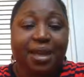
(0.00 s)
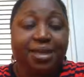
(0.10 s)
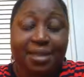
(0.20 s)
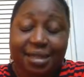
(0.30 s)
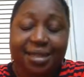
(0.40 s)

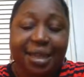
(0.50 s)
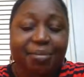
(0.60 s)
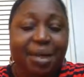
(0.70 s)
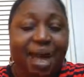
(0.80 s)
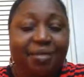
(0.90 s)
since then I've
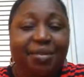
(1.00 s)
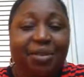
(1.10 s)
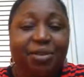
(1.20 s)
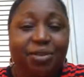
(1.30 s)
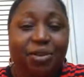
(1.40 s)
been having
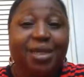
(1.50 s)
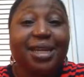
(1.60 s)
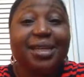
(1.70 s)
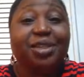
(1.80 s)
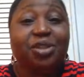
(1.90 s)
this urge and I
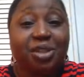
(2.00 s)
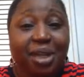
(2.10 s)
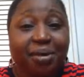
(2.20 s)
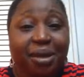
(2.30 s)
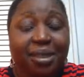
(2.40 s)
need to
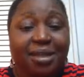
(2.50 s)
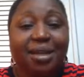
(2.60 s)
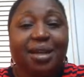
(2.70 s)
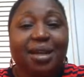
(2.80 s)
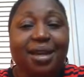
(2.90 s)
share it,
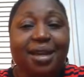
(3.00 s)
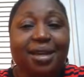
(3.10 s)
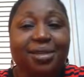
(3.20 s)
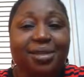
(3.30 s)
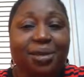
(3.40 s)

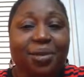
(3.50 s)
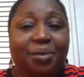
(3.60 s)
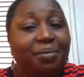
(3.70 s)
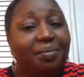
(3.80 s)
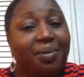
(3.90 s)
and
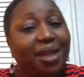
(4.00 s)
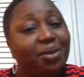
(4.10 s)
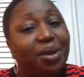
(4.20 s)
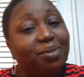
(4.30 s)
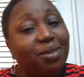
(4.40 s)
so
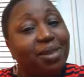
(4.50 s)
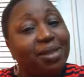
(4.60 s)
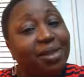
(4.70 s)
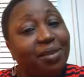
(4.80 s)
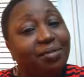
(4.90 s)
that's why I'm doing
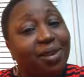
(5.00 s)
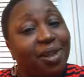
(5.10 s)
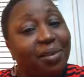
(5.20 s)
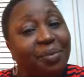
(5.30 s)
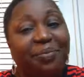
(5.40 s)
this live
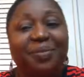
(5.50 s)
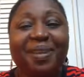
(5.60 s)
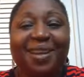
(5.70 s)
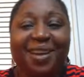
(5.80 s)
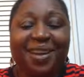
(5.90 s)
video.
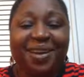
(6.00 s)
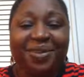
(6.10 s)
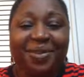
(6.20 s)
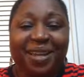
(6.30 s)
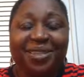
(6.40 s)

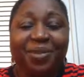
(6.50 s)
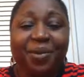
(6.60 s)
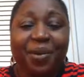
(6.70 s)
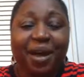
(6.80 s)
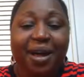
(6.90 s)
Okay, so